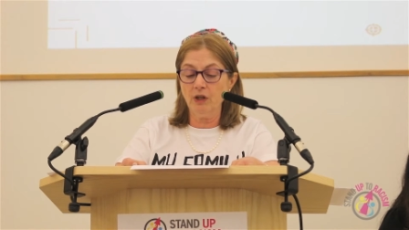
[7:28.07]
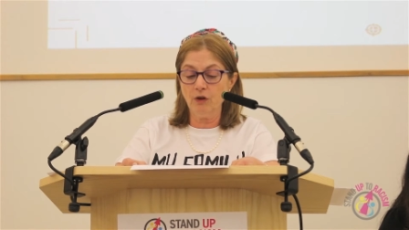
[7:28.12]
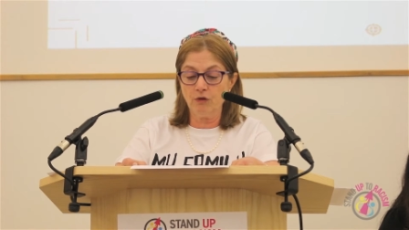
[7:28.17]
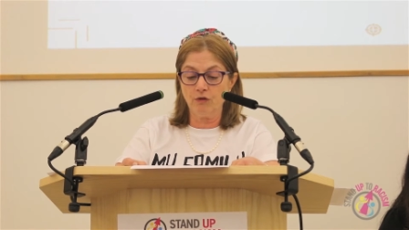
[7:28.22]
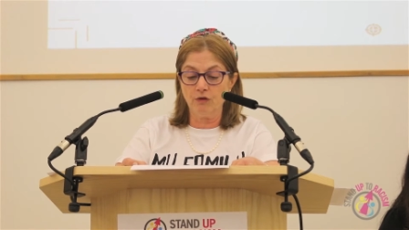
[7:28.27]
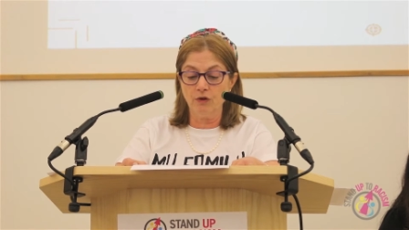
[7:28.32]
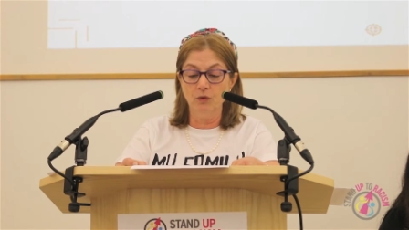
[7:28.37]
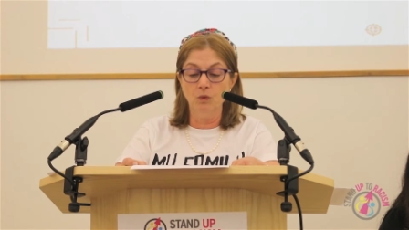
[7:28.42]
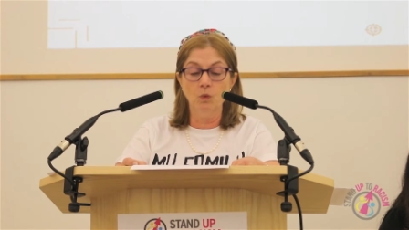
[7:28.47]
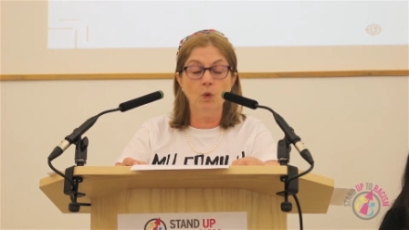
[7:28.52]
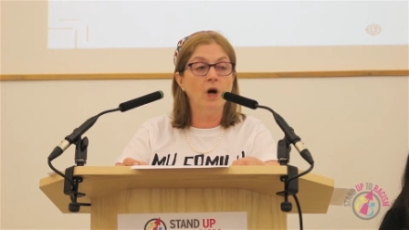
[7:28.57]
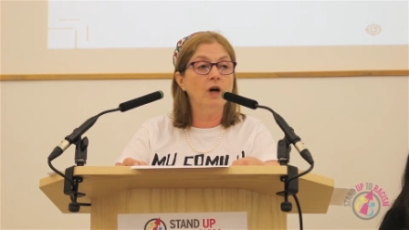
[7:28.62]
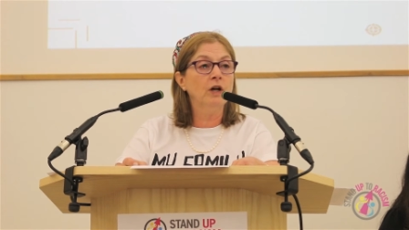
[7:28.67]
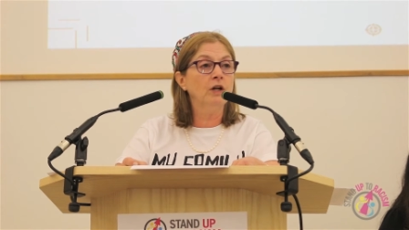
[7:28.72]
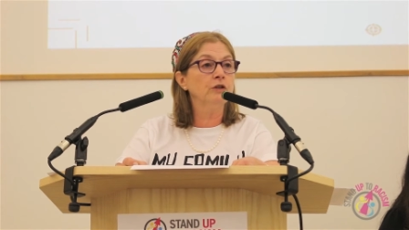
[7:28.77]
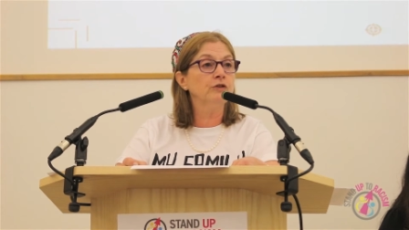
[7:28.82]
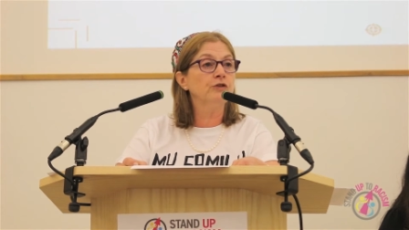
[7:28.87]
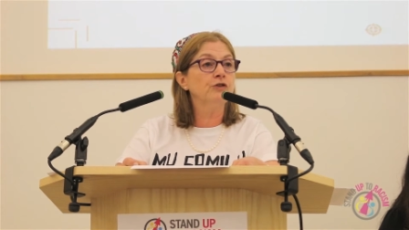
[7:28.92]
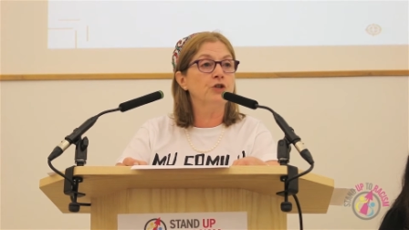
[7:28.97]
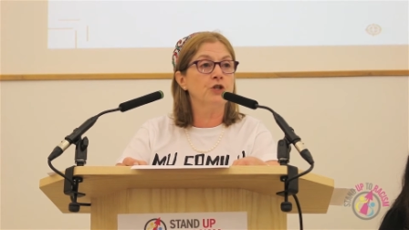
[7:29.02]
through
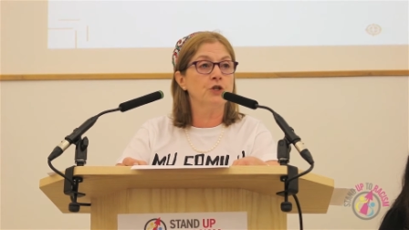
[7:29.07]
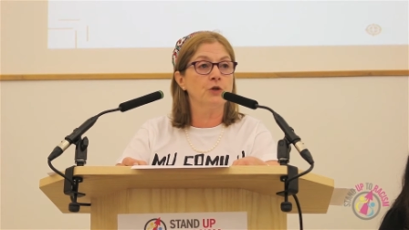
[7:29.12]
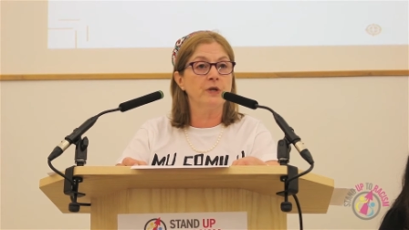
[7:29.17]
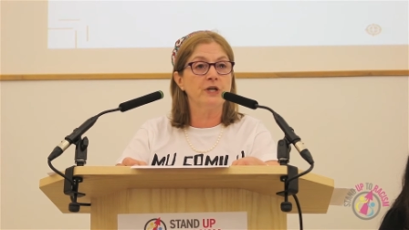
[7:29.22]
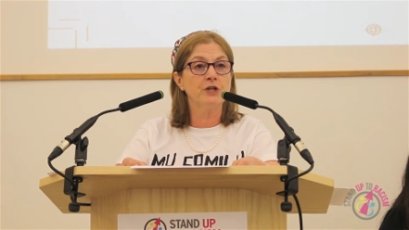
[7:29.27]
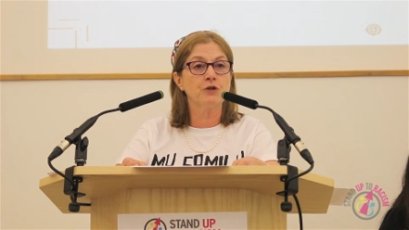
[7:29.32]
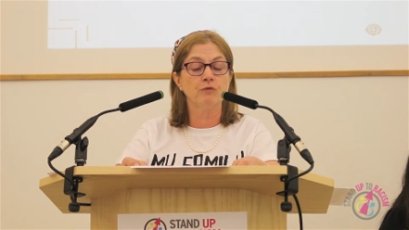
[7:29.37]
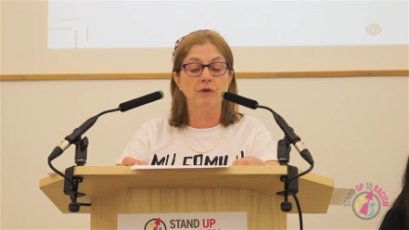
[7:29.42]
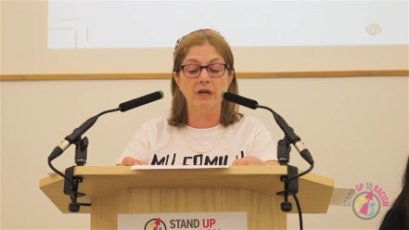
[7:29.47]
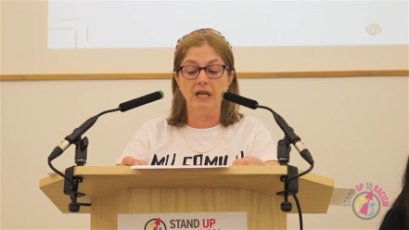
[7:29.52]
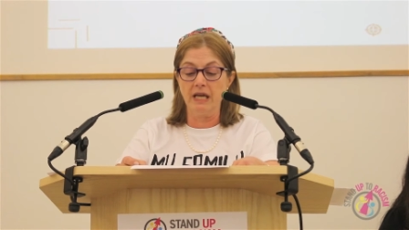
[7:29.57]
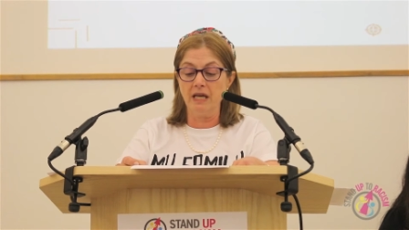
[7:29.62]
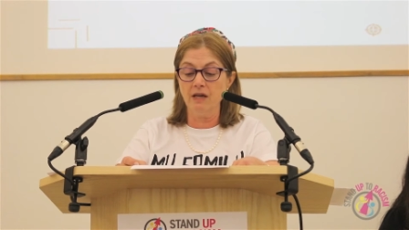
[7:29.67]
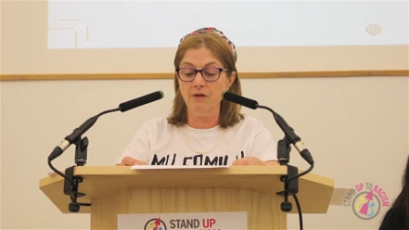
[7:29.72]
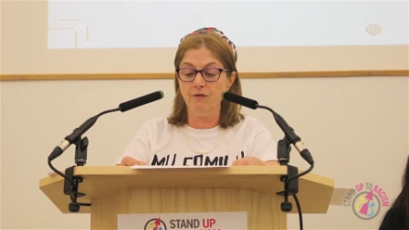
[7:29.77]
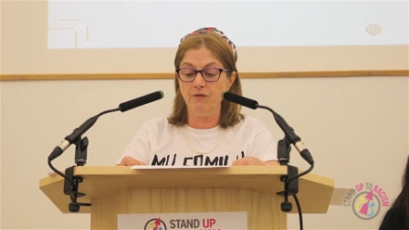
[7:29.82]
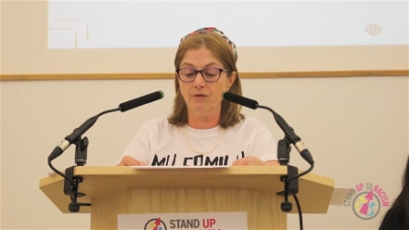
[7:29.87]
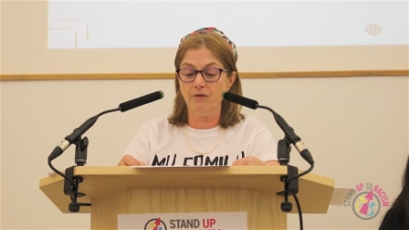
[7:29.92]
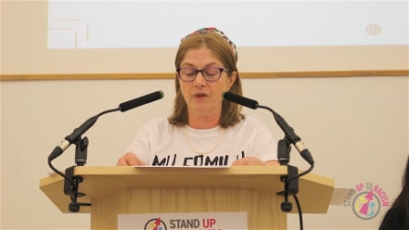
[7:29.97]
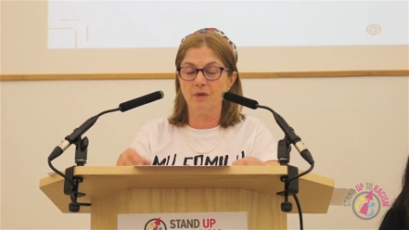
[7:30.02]
World Jewish
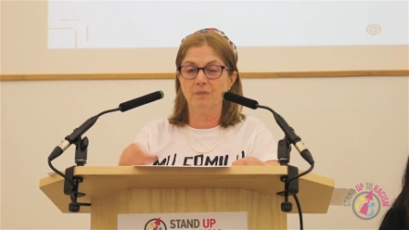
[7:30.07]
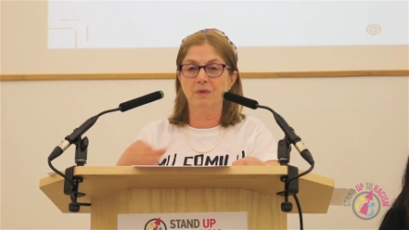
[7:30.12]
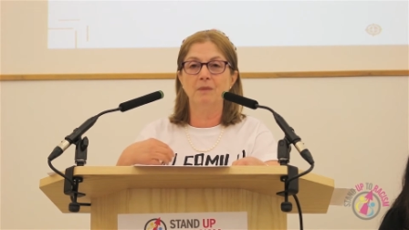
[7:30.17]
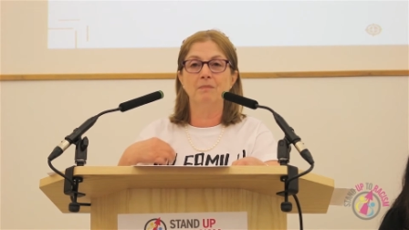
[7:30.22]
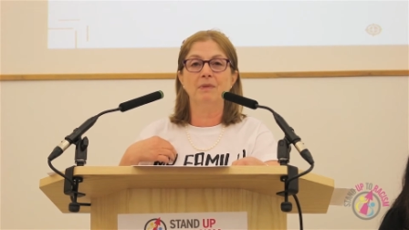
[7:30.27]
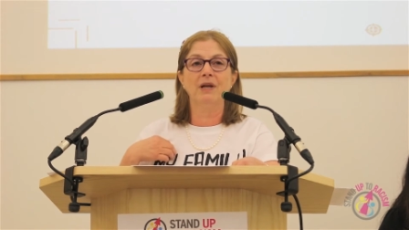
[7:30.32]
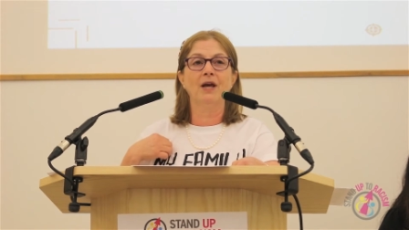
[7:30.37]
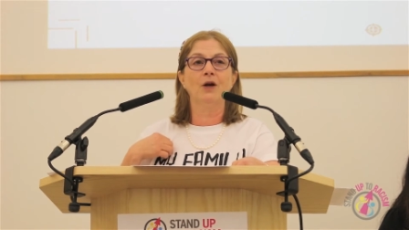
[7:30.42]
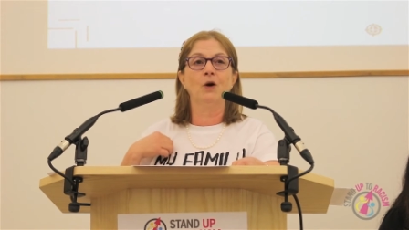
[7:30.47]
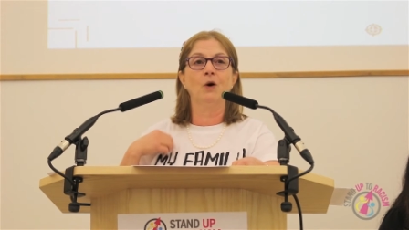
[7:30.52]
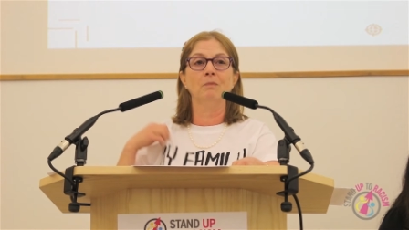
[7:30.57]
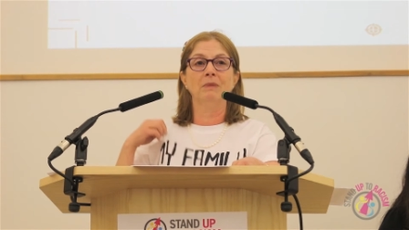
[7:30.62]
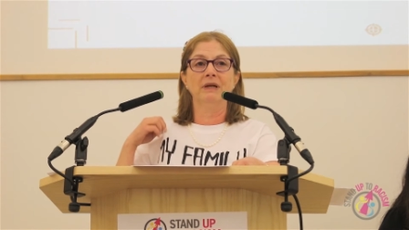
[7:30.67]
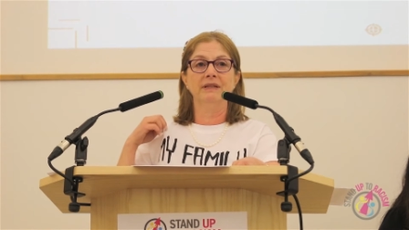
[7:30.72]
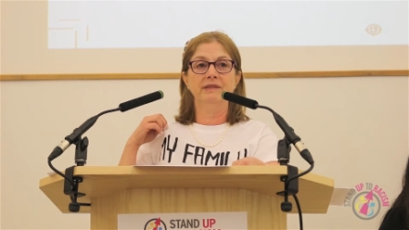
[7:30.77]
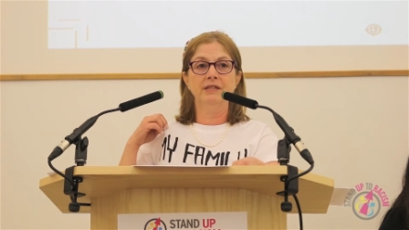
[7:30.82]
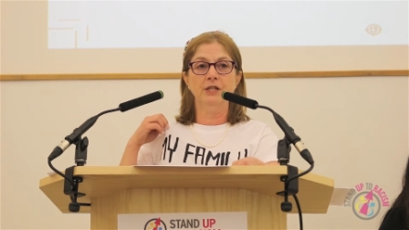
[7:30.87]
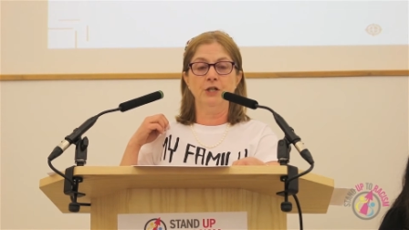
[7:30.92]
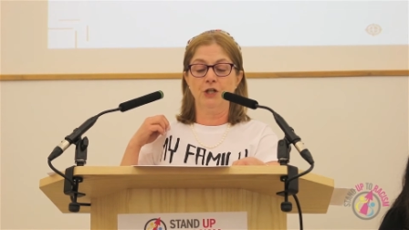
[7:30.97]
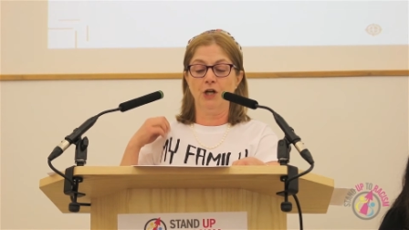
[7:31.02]
Relief, the people I got my
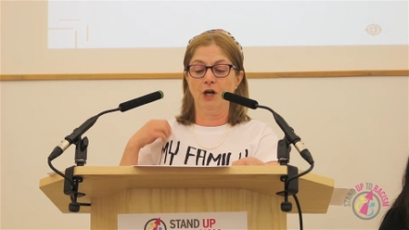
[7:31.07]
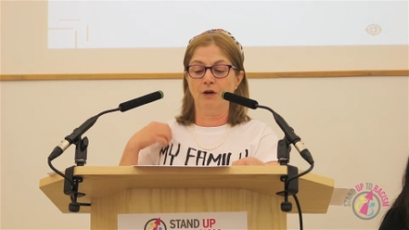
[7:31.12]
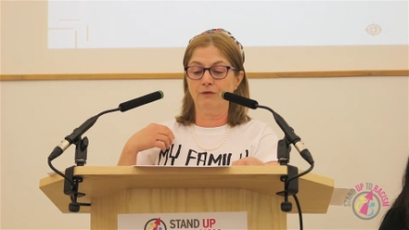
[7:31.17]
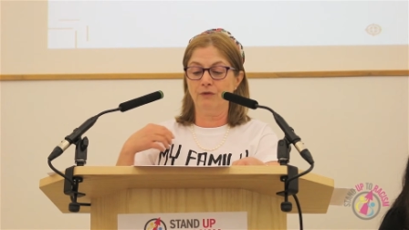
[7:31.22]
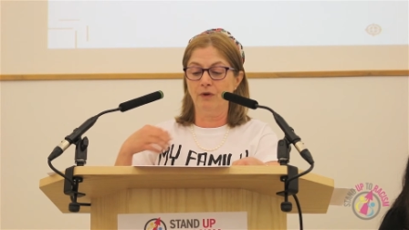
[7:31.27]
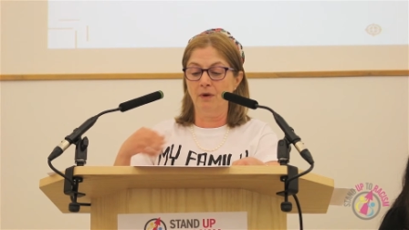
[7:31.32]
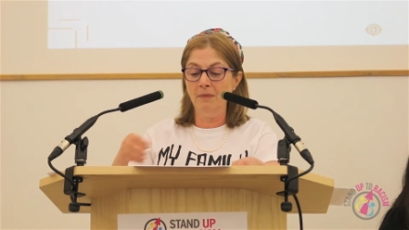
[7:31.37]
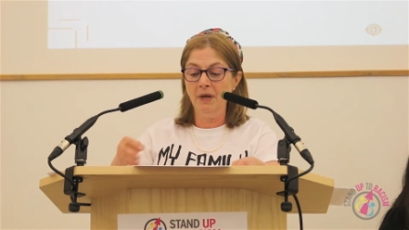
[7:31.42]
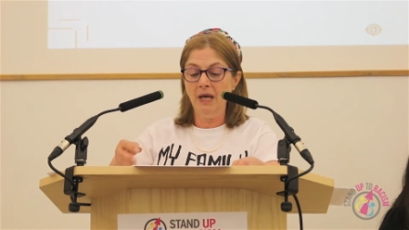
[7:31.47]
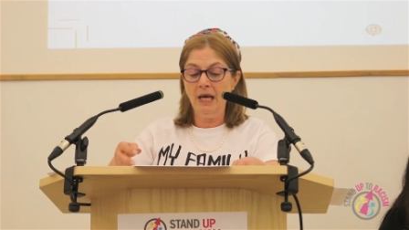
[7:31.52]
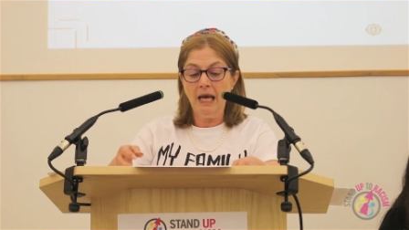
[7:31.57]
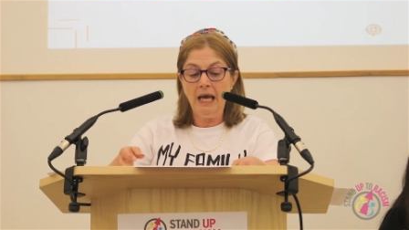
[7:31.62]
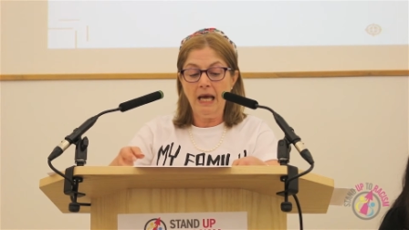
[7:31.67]
T-shirt from,